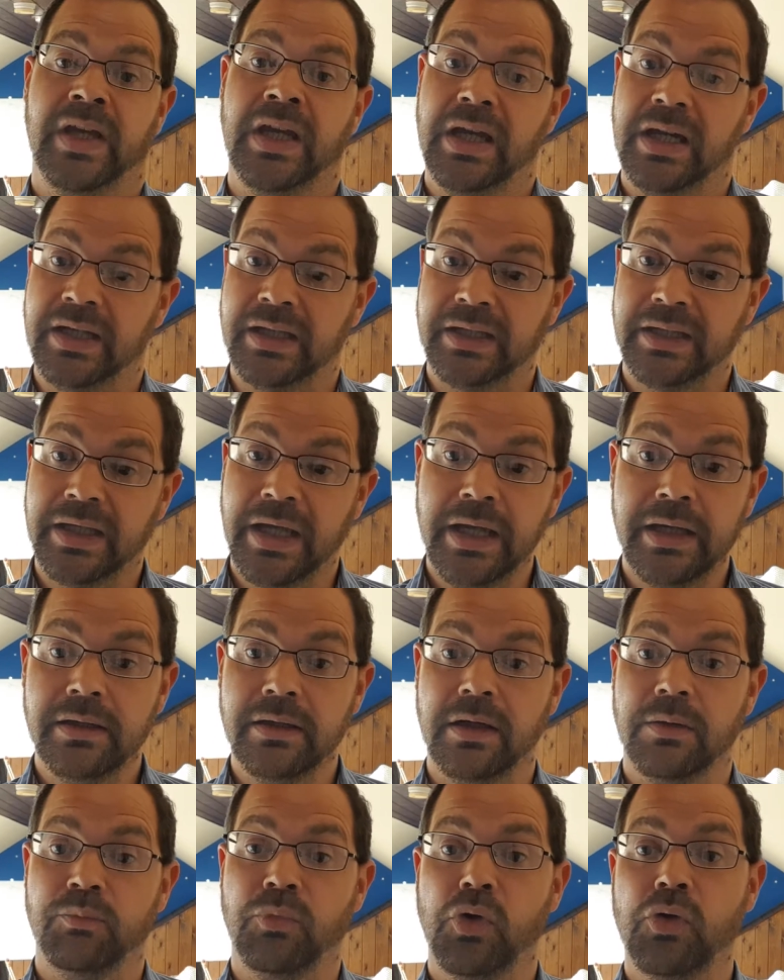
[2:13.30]
And again,
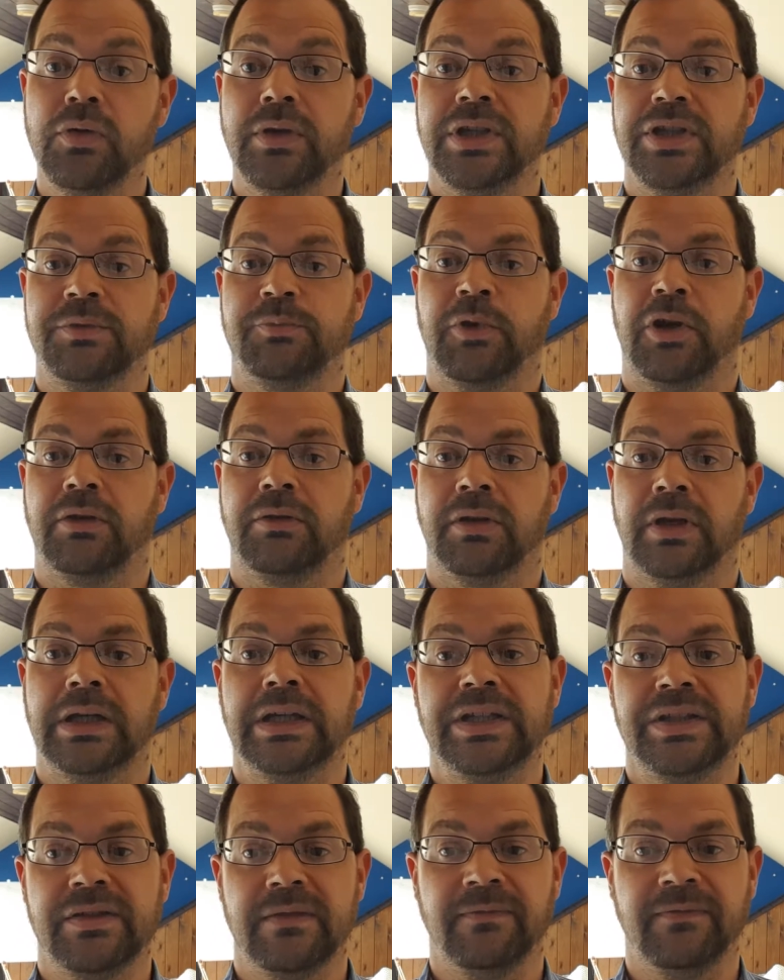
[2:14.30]
a mortgage broker
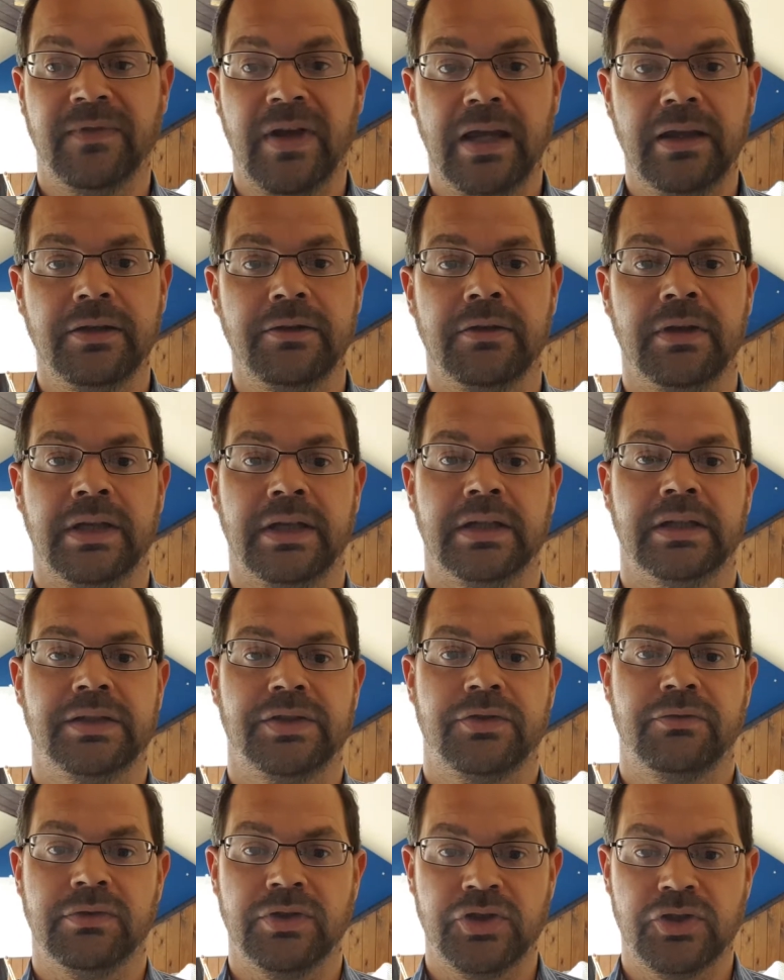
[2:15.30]
is of value here
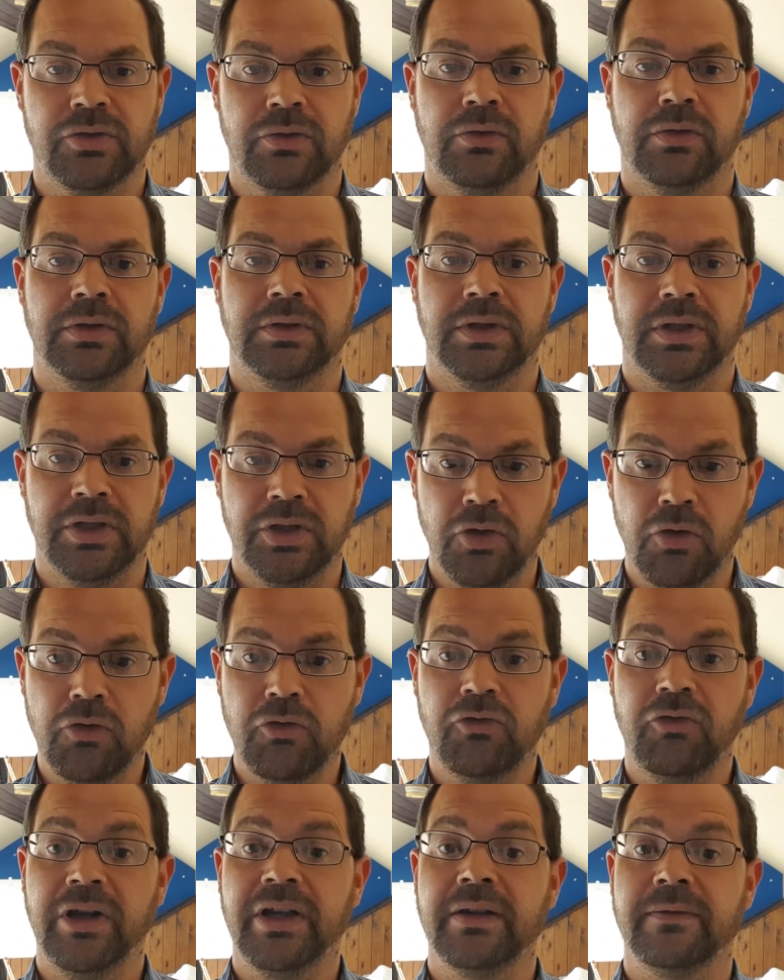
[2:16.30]
to ensure that your
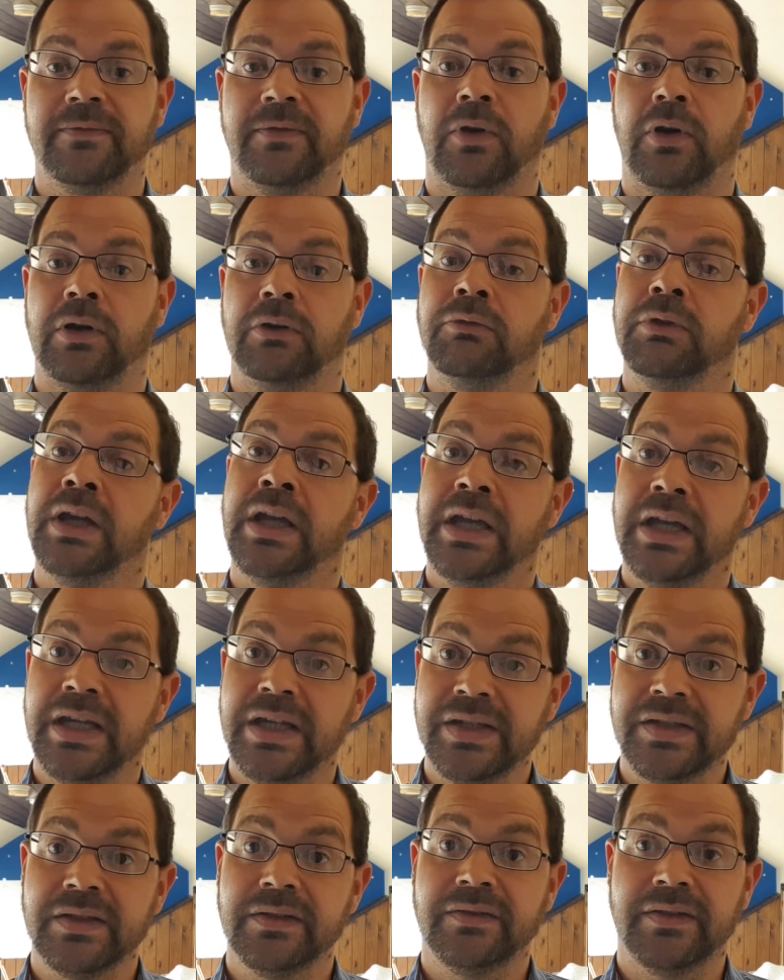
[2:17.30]
credit file
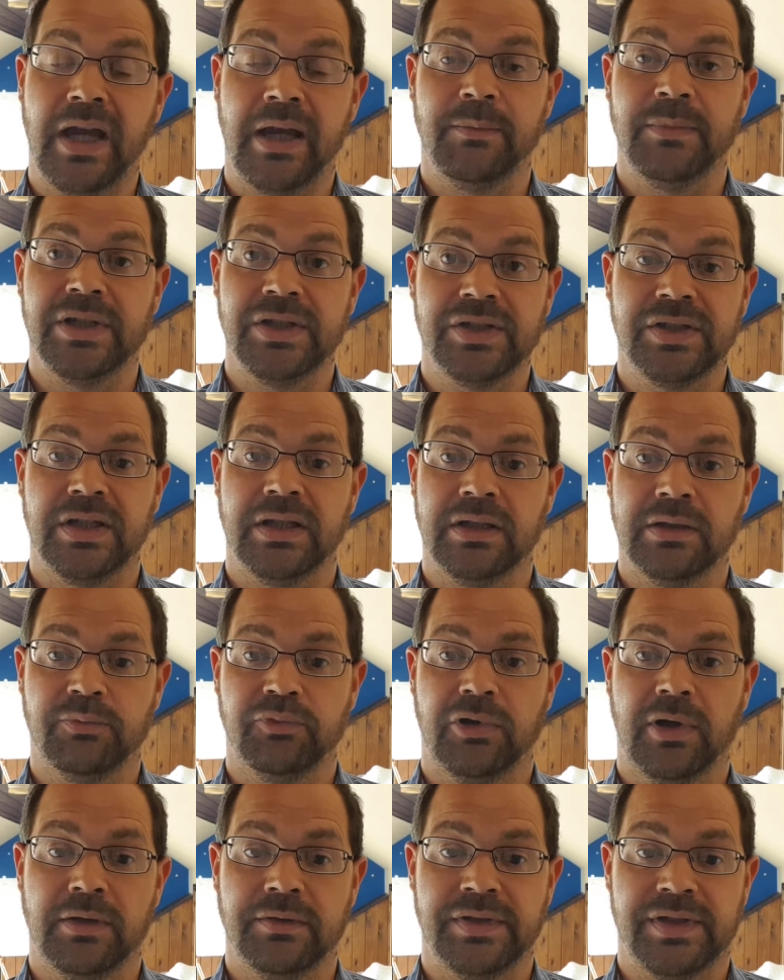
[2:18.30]
isn't damaged in the
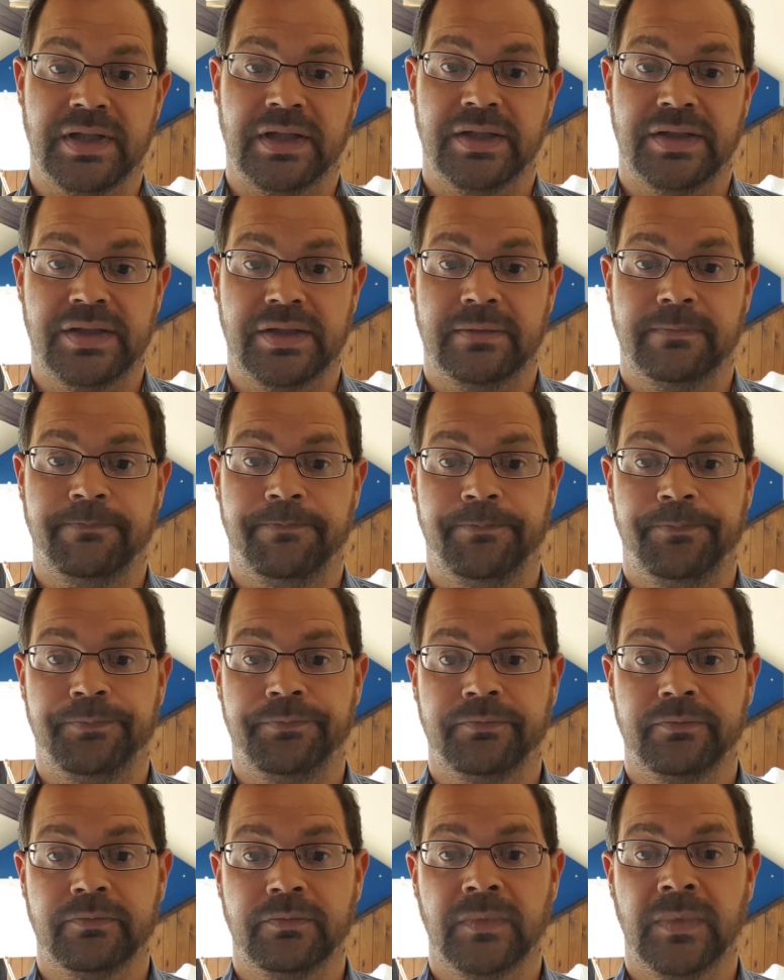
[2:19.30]
process.
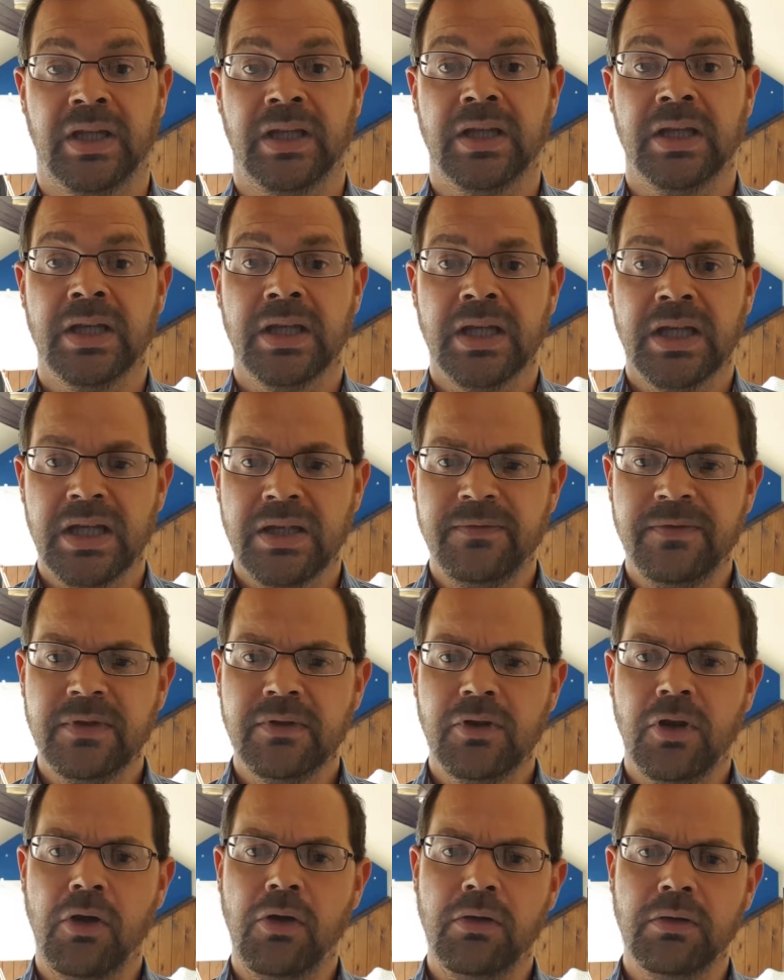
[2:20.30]
If you
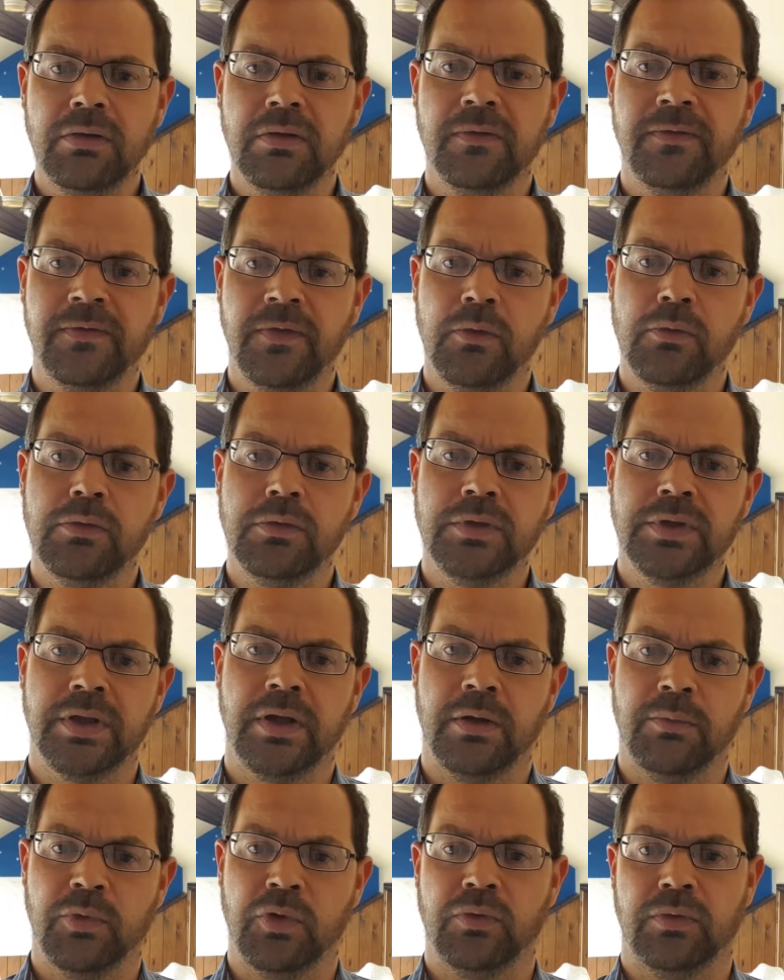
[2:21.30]
can't afford
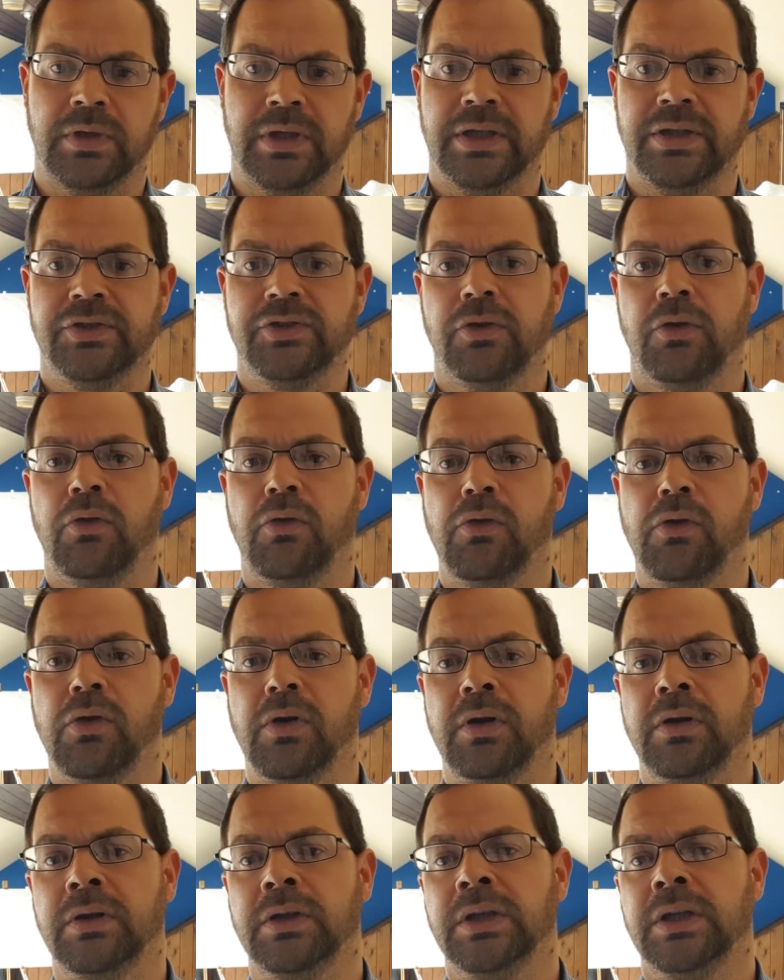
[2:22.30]
a mortgage
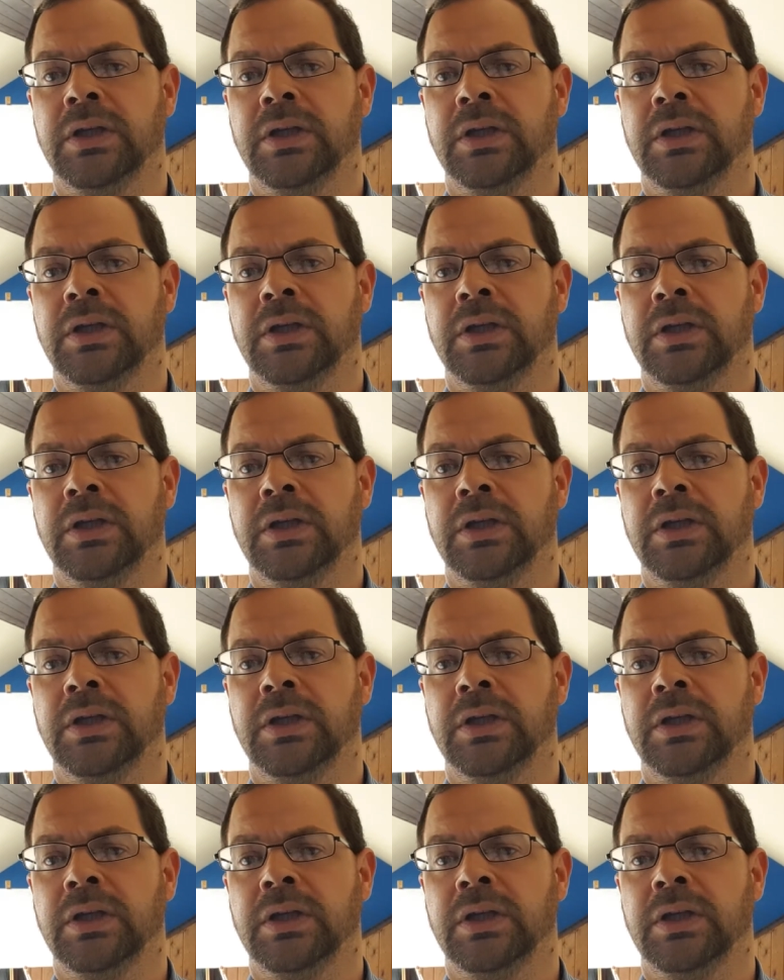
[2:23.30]
or